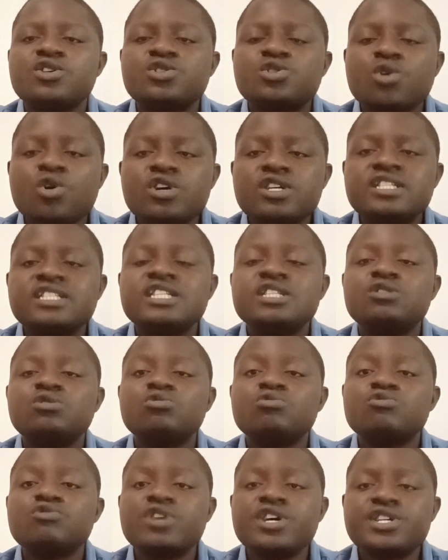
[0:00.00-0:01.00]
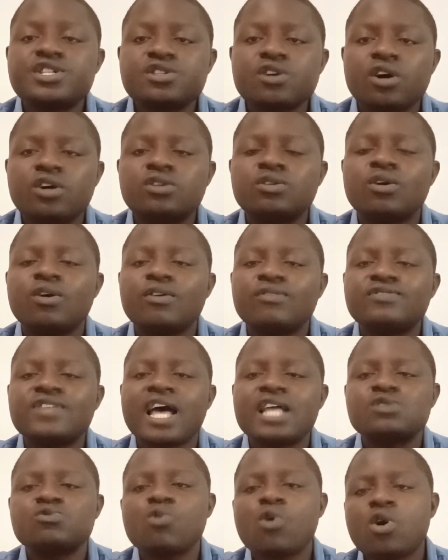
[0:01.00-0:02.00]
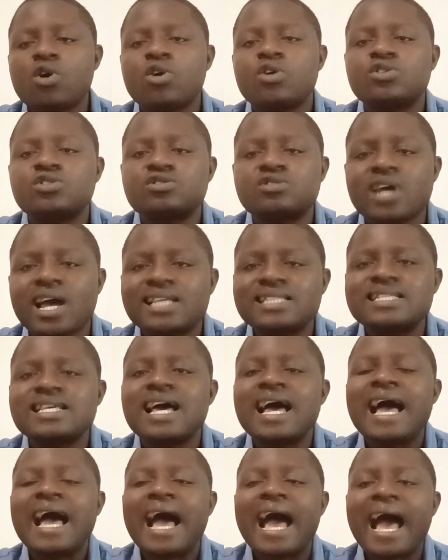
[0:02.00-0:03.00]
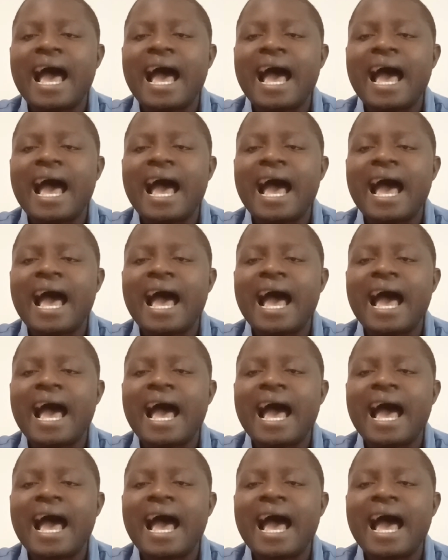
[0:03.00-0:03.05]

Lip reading: showing the duration of that work contract